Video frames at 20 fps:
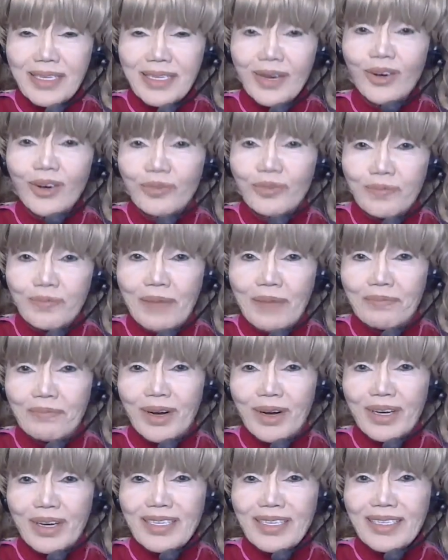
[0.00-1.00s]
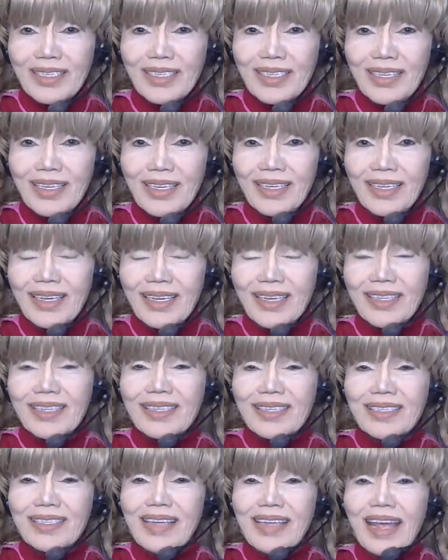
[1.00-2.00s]
Org members
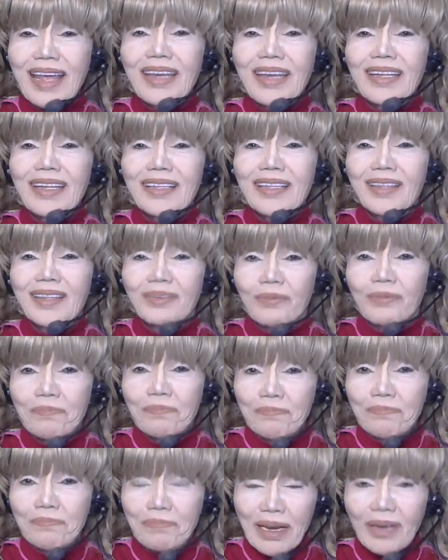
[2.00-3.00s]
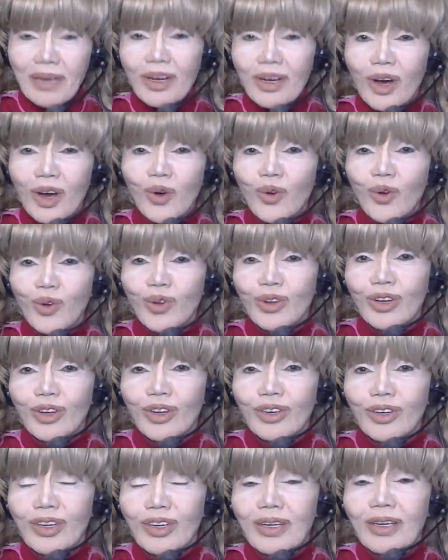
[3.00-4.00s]
stand in the bitter cold
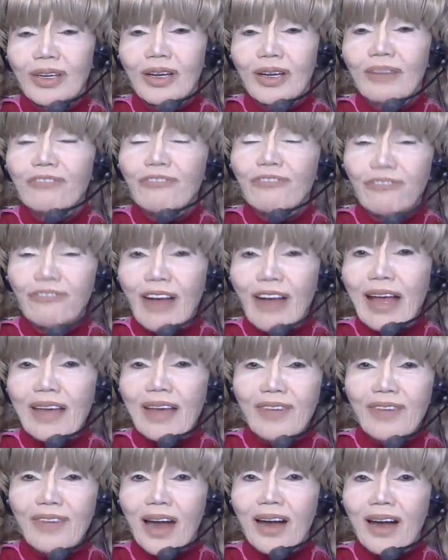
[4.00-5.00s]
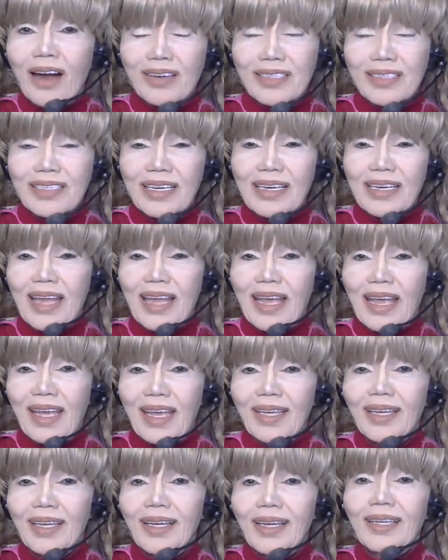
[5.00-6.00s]
5 hours a
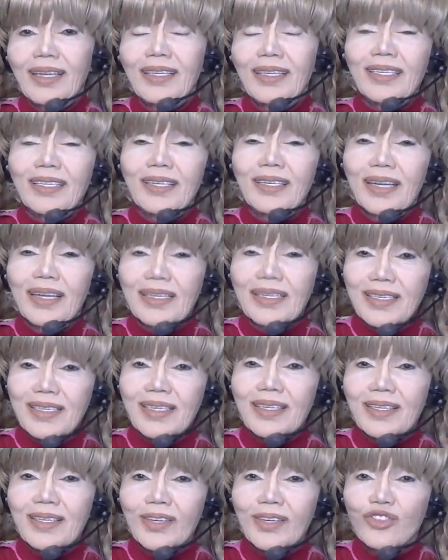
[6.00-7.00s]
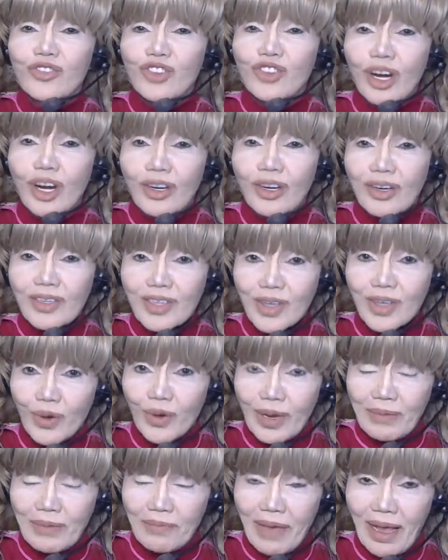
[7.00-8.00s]
day to listen to trucks
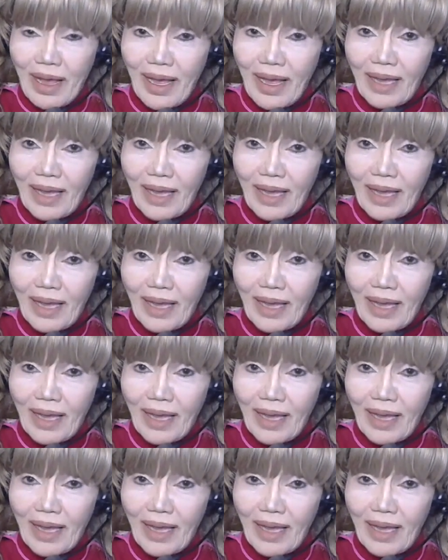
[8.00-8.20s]
going by?